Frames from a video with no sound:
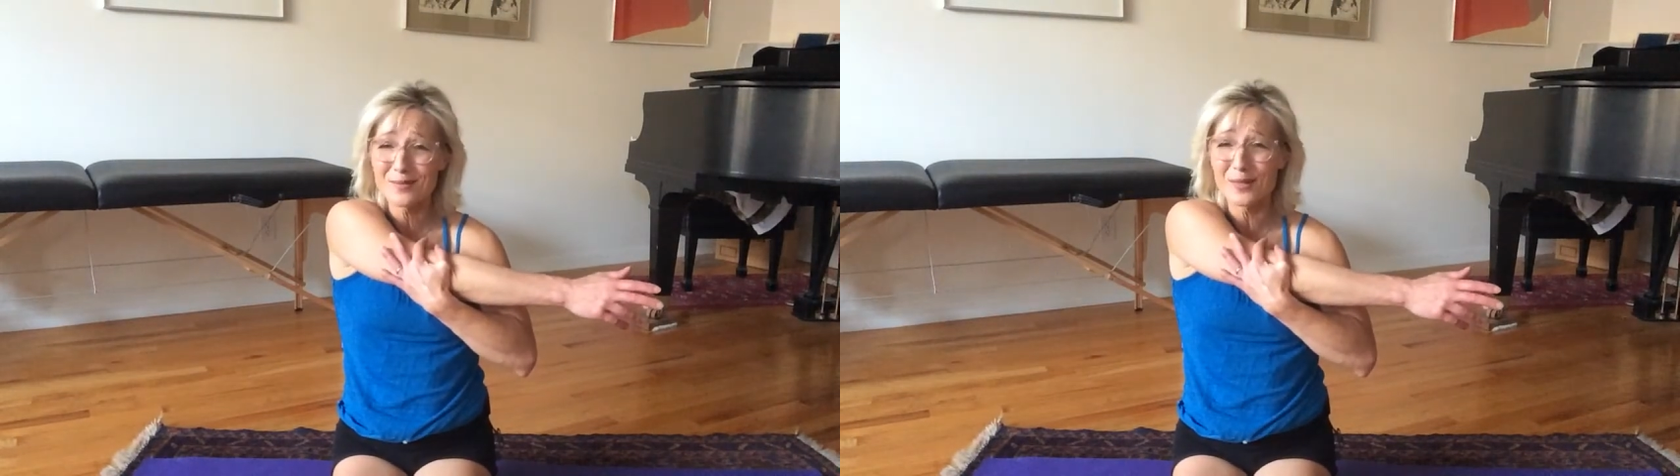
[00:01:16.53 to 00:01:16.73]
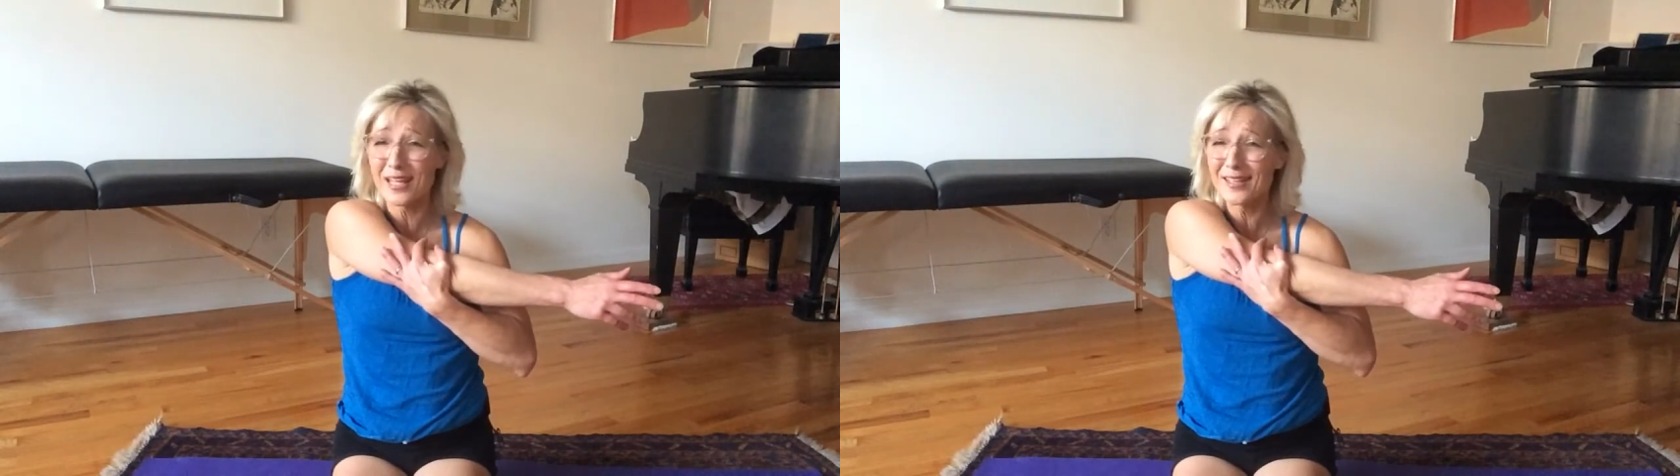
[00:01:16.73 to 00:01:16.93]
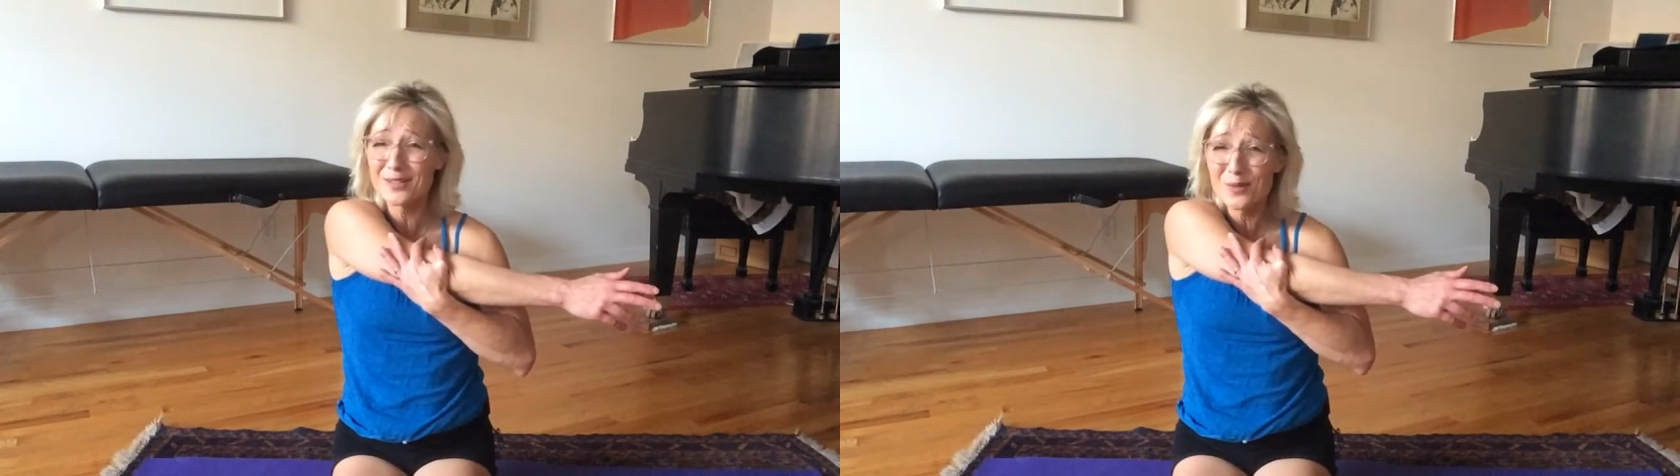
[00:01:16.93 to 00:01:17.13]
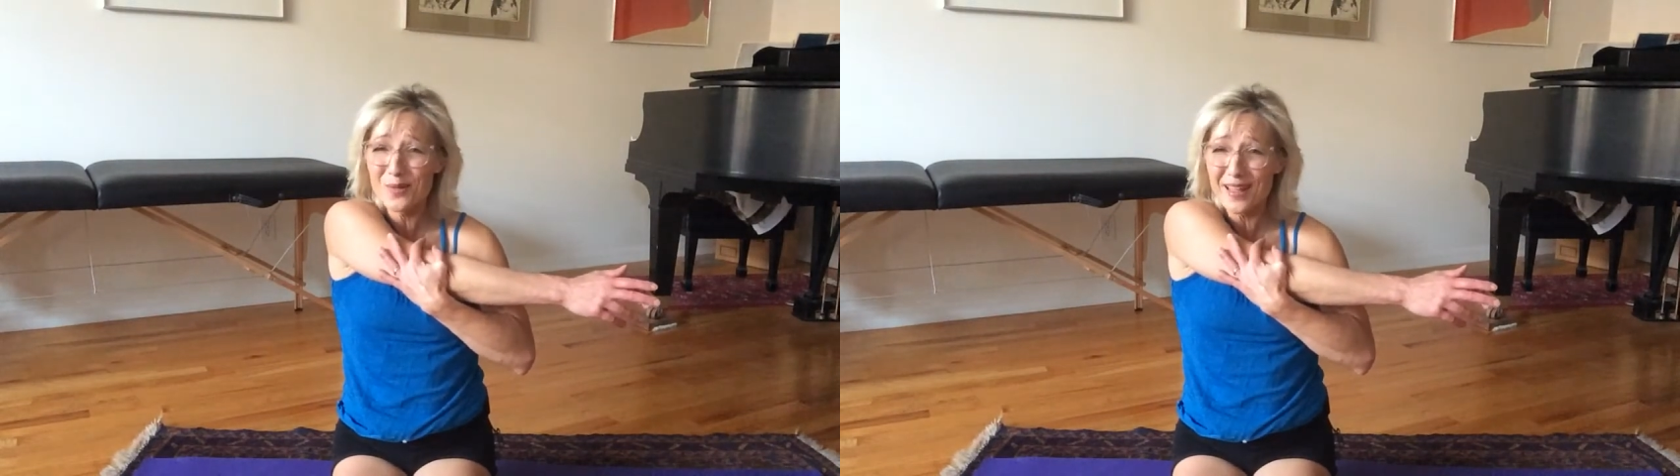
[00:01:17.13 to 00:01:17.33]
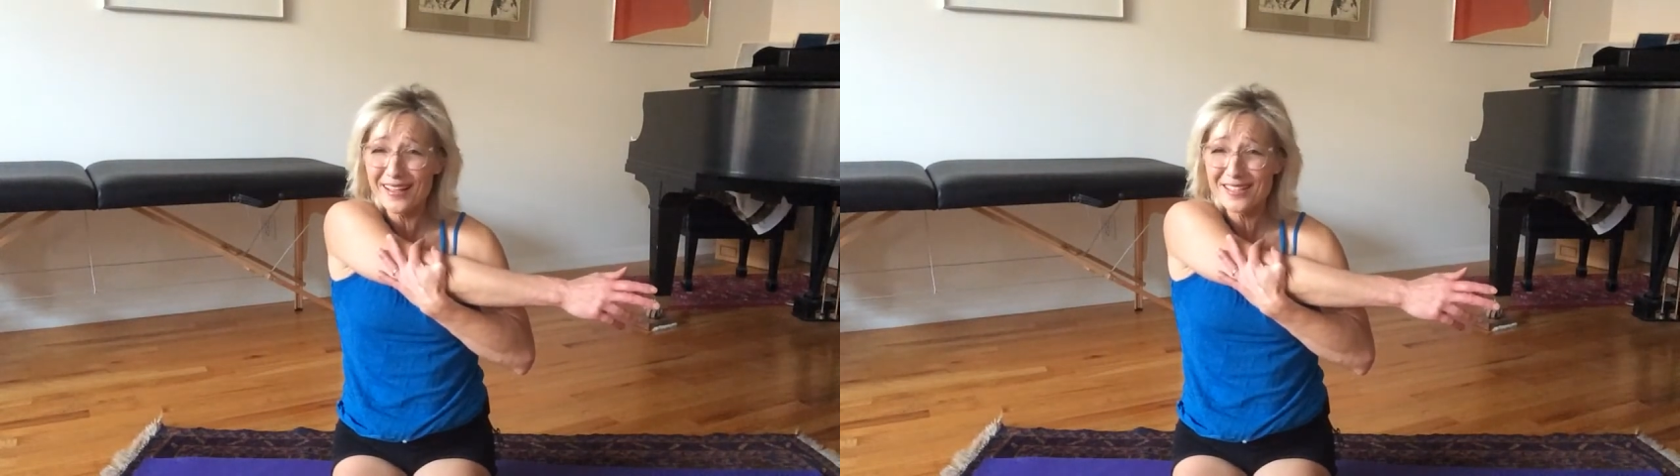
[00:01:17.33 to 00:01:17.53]
We can't do
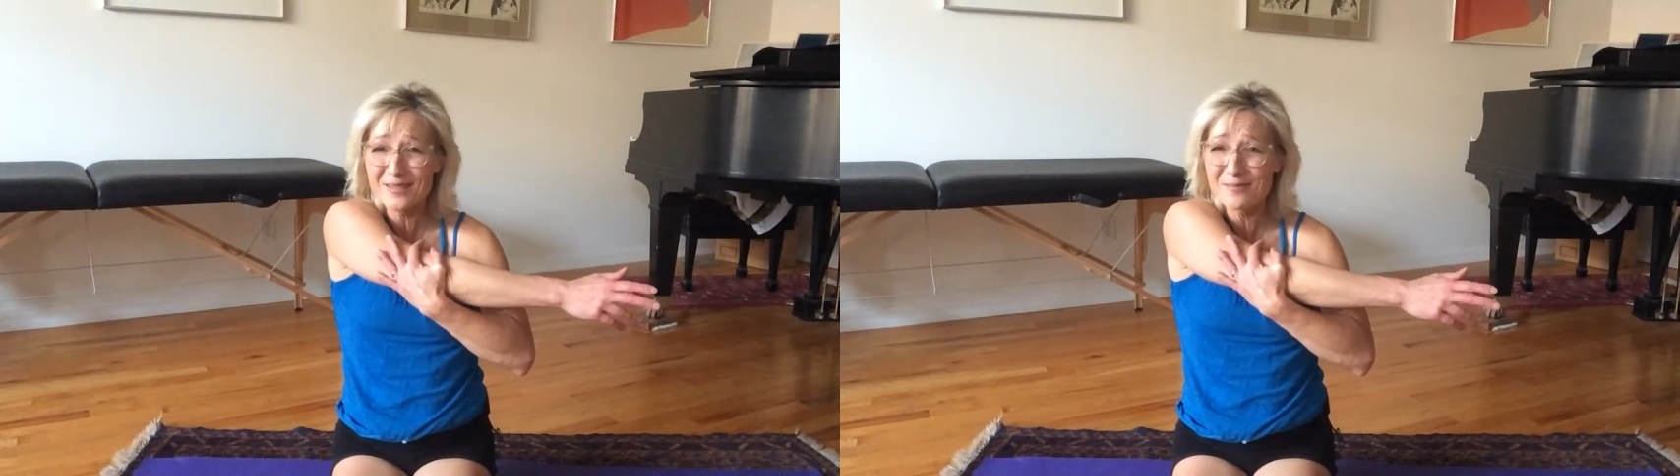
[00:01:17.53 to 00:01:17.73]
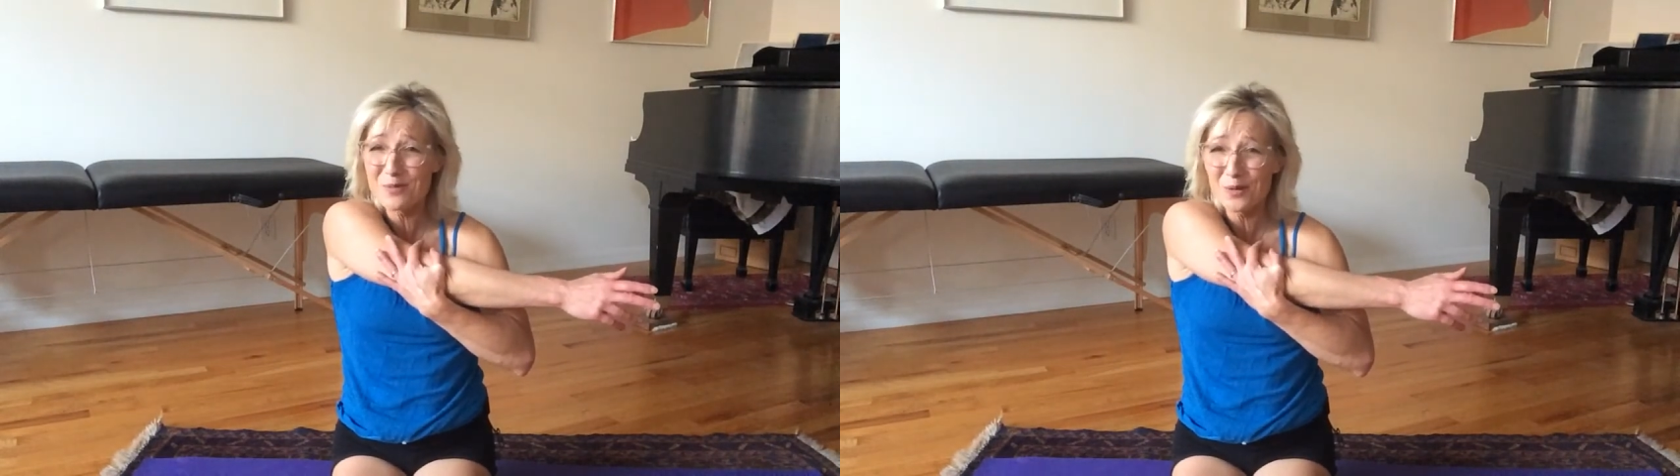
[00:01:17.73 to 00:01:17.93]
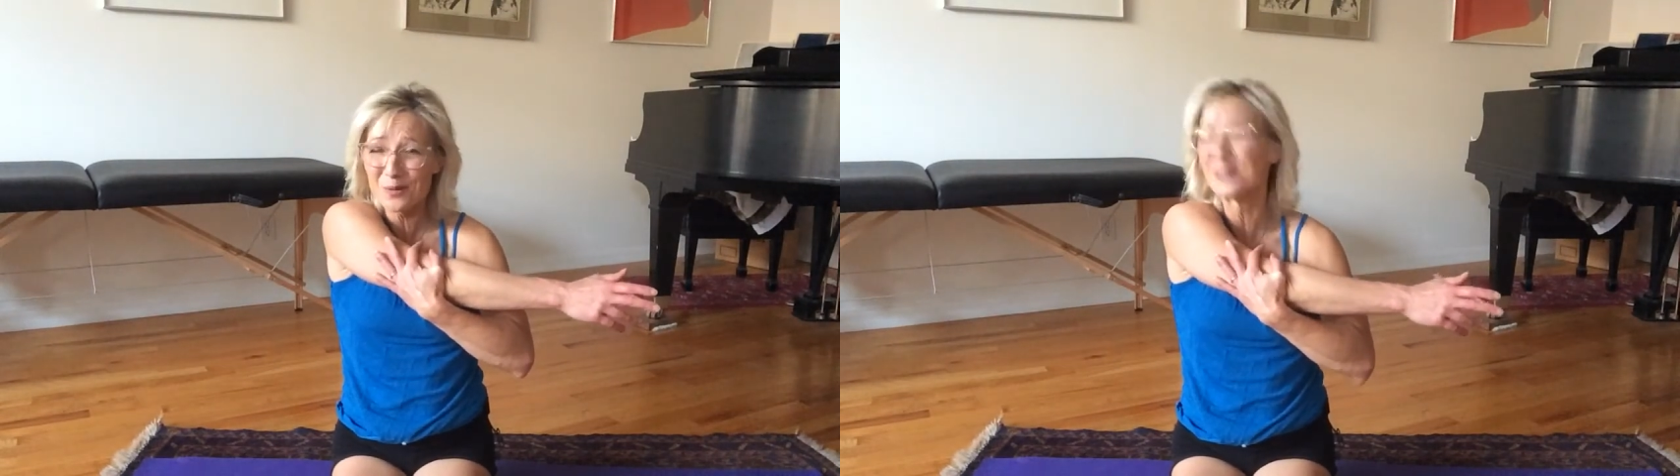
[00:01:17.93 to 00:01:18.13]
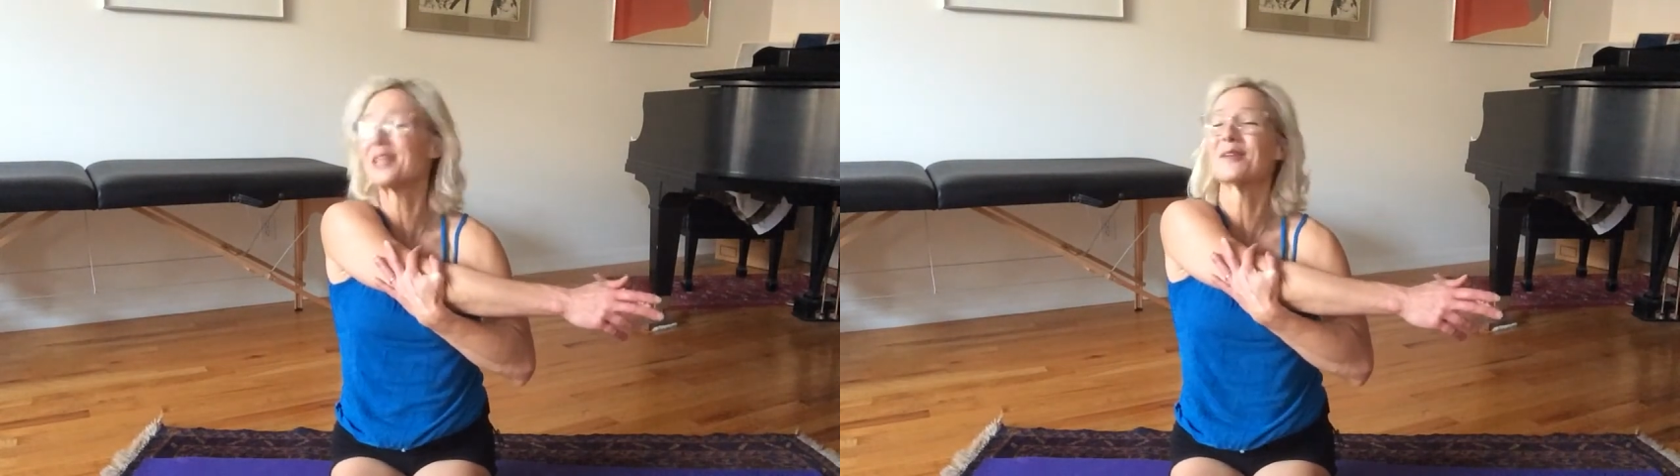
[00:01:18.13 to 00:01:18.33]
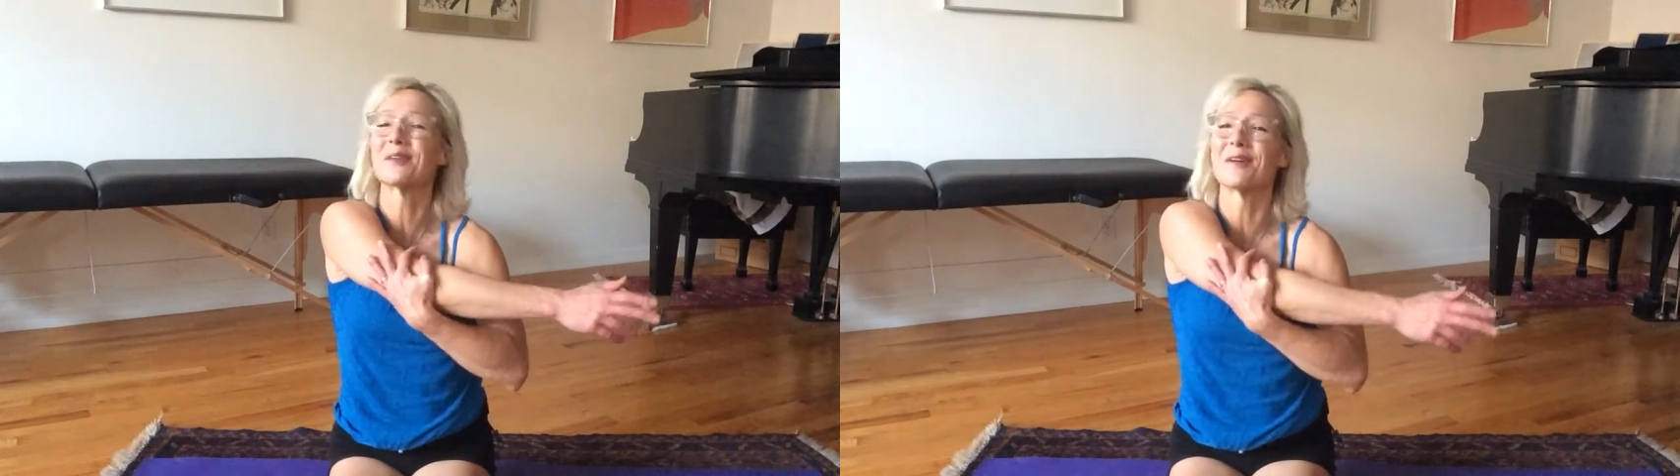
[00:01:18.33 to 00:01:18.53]
that to the poor
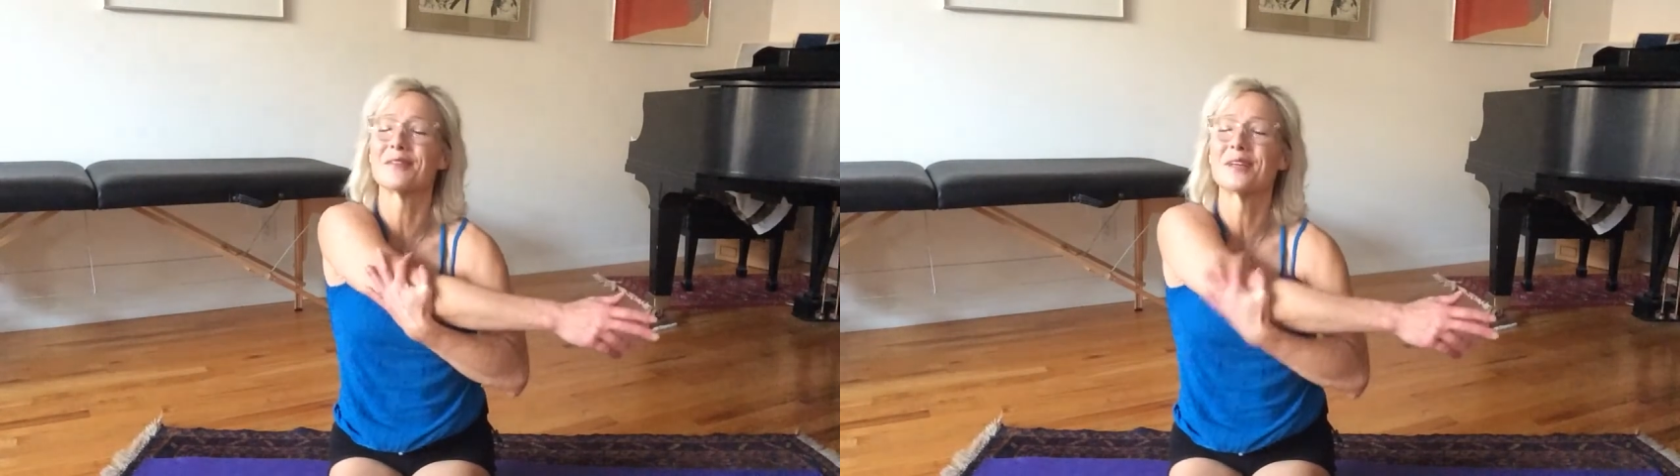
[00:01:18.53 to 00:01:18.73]
rotator cuff.